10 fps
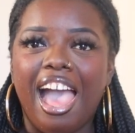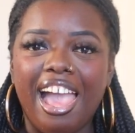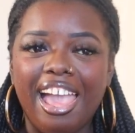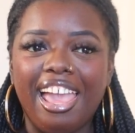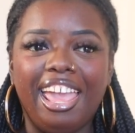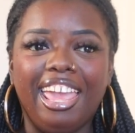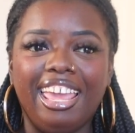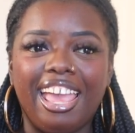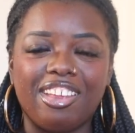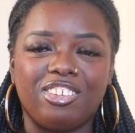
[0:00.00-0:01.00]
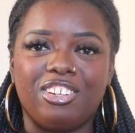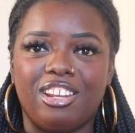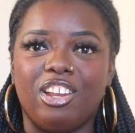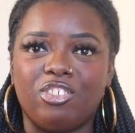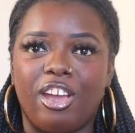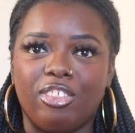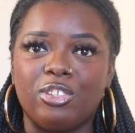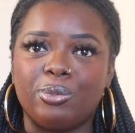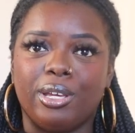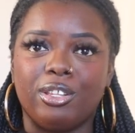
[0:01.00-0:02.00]
I actually did not try
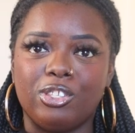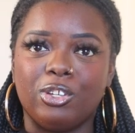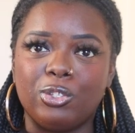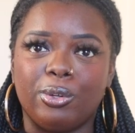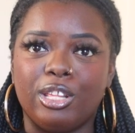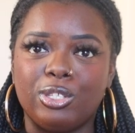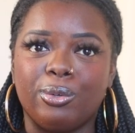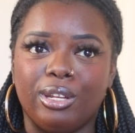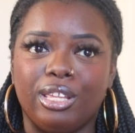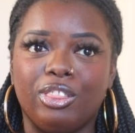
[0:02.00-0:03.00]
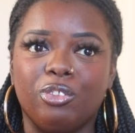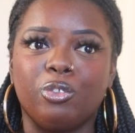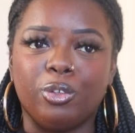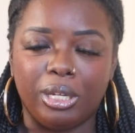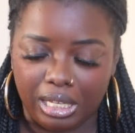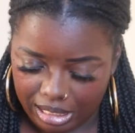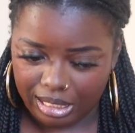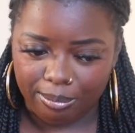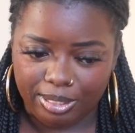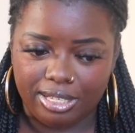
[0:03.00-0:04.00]
this wig until
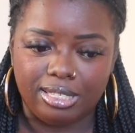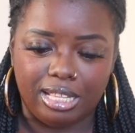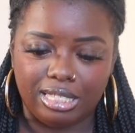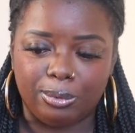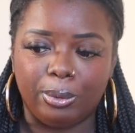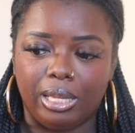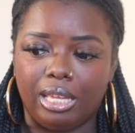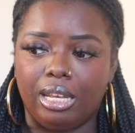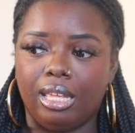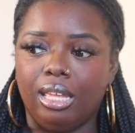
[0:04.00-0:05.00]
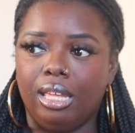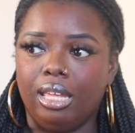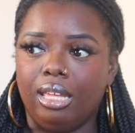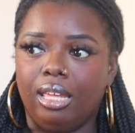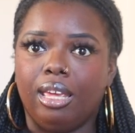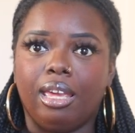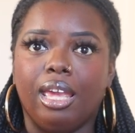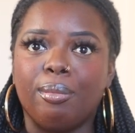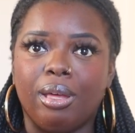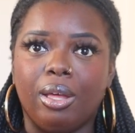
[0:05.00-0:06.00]
2023 because that's when it
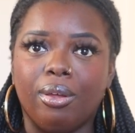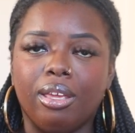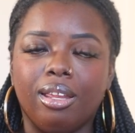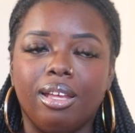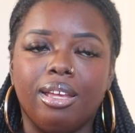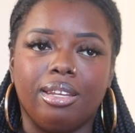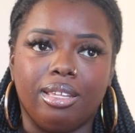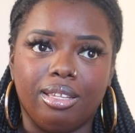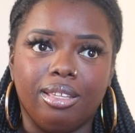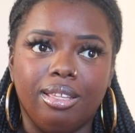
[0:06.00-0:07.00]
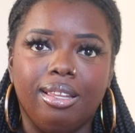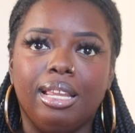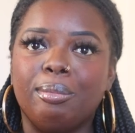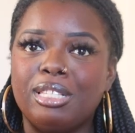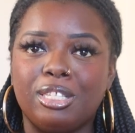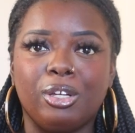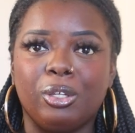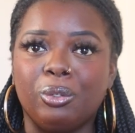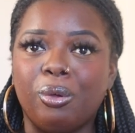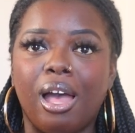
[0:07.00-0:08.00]
came out. And honey, let me tell
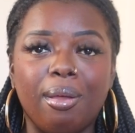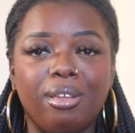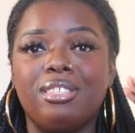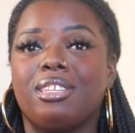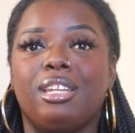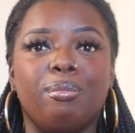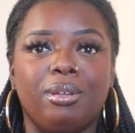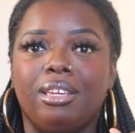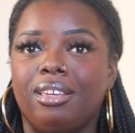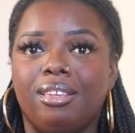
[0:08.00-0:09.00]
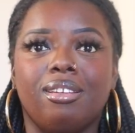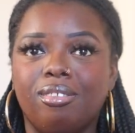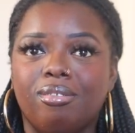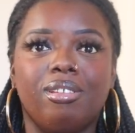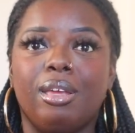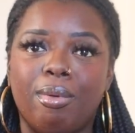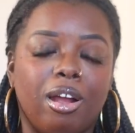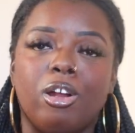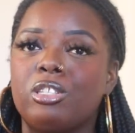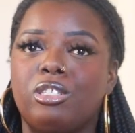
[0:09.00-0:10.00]
you, I'm, it's gonna be in my
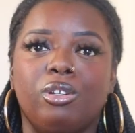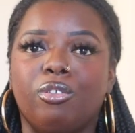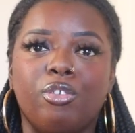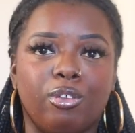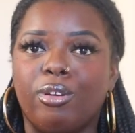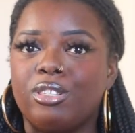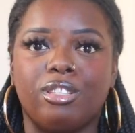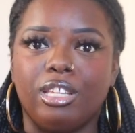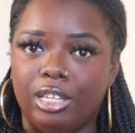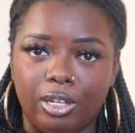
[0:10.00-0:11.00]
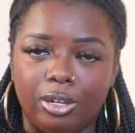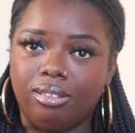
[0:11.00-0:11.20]
arsenal for the rest of the year.